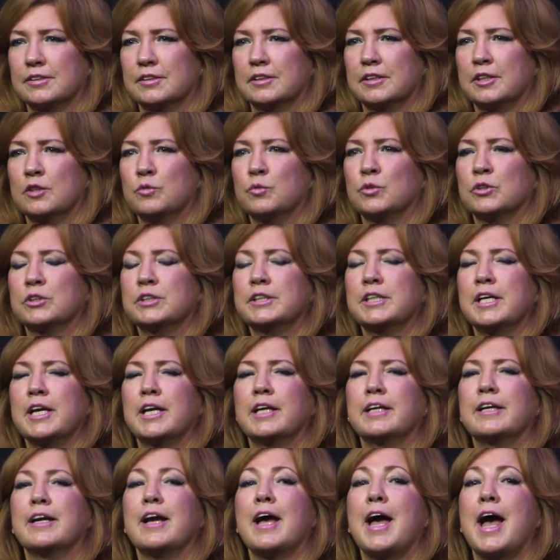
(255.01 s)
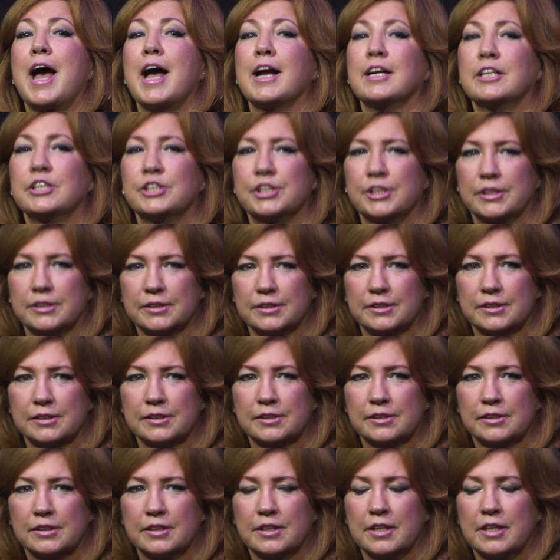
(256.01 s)
It will take actions,
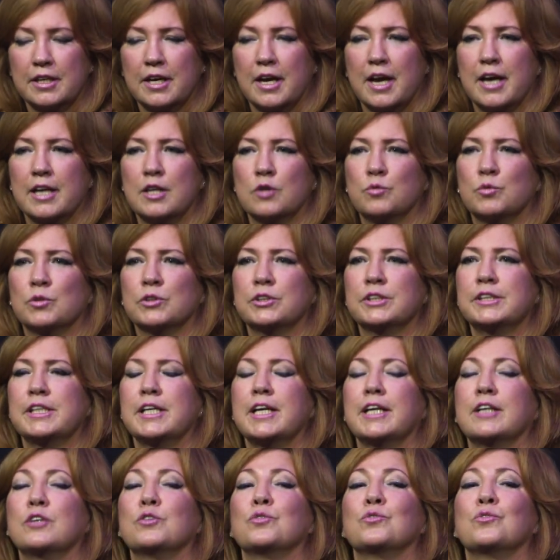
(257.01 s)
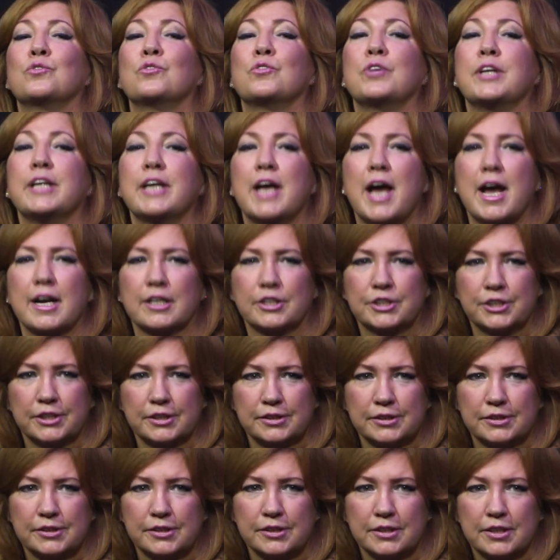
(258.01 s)
and it will take
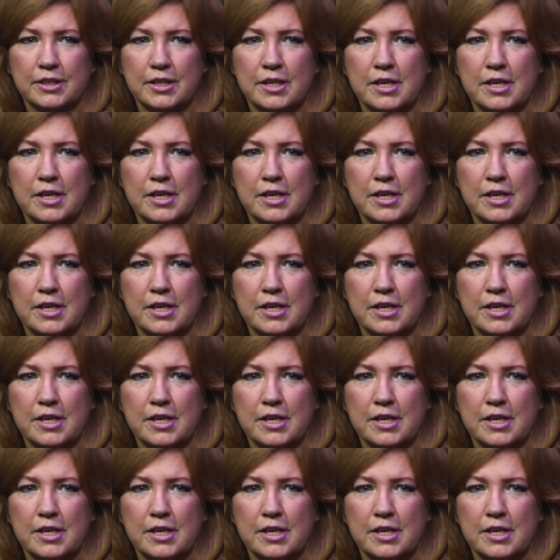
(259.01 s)
reactions.